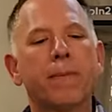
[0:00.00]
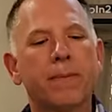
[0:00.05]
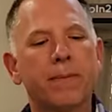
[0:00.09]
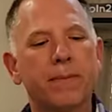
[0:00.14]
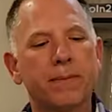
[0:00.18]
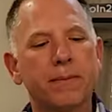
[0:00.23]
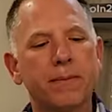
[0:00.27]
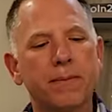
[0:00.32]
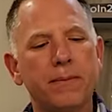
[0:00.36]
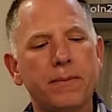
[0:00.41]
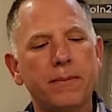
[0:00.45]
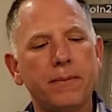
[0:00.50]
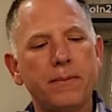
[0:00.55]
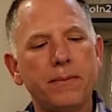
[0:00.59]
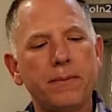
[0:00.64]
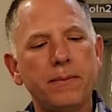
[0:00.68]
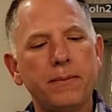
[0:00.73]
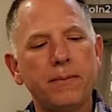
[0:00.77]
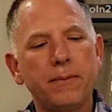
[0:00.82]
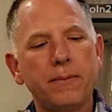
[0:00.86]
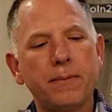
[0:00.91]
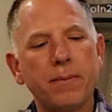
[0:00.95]

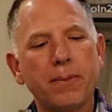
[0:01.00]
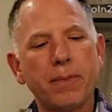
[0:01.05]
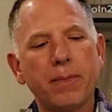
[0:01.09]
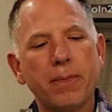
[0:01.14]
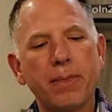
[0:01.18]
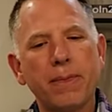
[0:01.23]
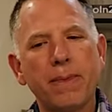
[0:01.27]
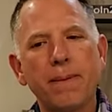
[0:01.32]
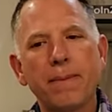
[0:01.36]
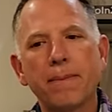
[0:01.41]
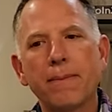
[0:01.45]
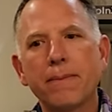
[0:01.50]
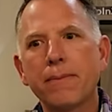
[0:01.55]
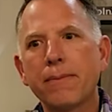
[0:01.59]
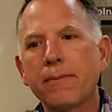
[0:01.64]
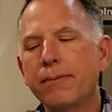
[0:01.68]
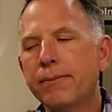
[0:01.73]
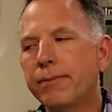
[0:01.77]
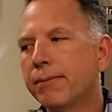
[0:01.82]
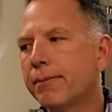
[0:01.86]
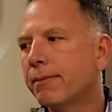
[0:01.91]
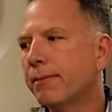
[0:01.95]

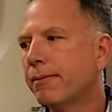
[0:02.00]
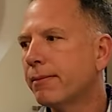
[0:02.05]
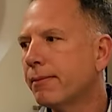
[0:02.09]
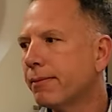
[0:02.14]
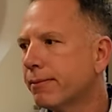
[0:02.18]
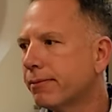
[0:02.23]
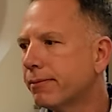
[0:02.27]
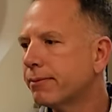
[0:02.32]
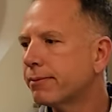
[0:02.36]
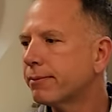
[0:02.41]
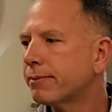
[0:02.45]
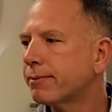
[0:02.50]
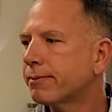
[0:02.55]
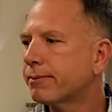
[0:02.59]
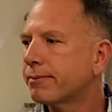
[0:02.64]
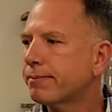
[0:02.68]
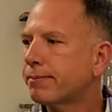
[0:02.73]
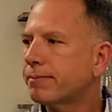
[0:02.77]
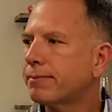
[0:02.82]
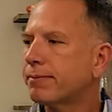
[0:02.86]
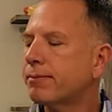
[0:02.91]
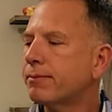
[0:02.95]

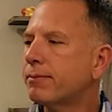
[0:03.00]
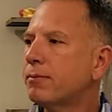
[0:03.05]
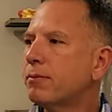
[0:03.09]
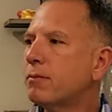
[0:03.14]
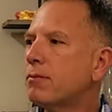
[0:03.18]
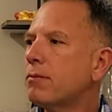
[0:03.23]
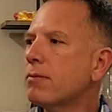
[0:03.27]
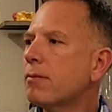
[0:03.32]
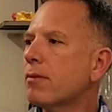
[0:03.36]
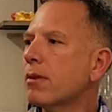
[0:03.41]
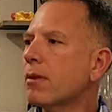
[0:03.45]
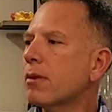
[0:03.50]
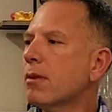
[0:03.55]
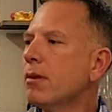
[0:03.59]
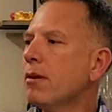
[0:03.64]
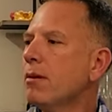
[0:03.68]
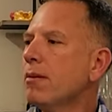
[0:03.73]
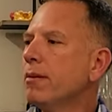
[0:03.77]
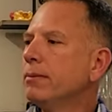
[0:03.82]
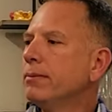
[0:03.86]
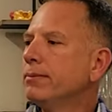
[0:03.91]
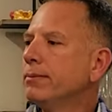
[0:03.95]

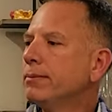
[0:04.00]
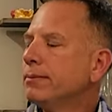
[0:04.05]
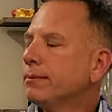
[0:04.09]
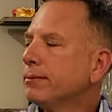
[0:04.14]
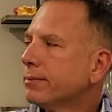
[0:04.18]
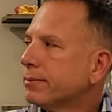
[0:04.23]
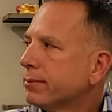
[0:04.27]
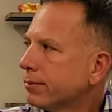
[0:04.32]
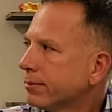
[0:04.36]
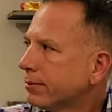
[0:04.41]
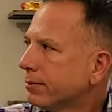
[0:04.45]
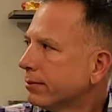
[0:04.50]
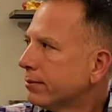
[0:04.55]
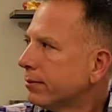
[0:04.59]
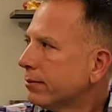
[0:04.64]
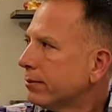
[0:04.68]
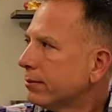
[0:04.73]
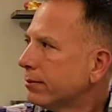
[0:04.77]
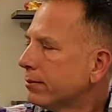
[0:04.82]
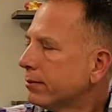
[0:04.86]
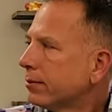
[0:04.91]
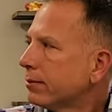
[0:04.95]

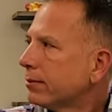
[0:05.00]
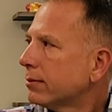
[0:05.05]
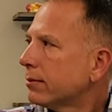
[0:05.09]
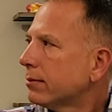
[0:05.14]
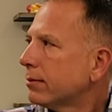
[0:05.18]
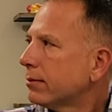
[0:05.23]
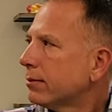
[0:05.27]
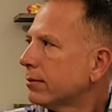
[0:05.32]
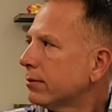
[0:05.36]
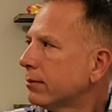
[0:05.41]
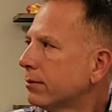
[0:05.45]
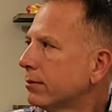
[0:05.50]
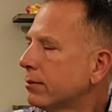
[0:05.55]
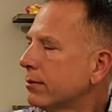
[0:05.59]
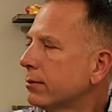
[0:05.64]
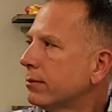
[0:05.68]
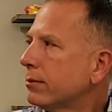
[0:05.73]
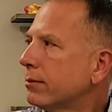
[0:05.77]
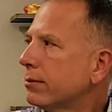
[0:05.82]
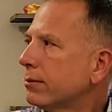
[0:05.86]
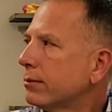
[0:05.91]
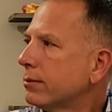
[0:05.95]

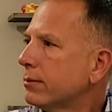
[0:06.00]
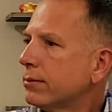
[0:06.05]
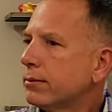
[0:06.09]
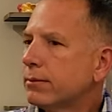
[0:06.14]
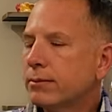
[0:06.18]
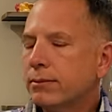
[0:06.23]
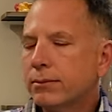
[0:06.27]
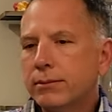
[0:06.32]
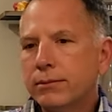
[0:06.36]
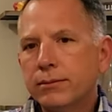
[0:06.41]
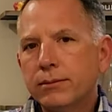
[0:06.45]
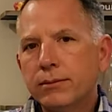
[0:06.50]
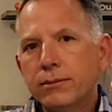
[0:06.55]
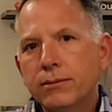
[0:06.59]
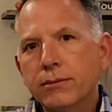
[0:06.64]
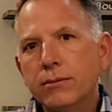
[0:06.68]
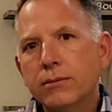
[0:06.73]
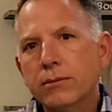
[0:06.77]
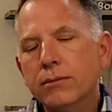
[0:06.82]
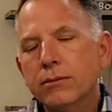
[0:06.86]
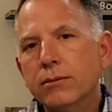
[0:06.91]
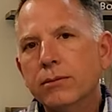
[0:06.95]

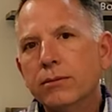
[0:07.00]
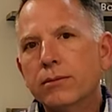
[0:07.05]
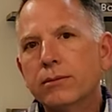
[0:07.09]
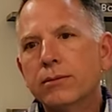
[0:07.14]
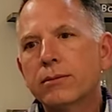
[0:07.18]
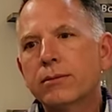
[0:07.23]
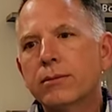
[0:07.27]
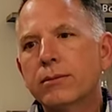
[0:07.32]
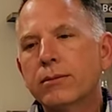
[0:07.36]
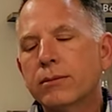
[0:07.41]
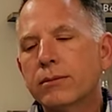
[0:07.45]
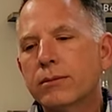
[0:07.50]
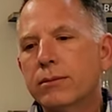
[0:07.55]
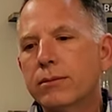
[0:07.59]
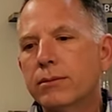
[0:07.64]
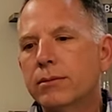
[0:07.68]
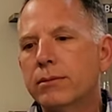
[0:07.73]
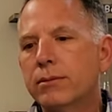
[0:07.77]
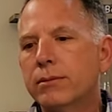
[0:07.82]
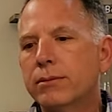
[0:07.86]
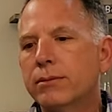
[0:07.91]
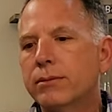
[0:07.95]
This person isn't speaking.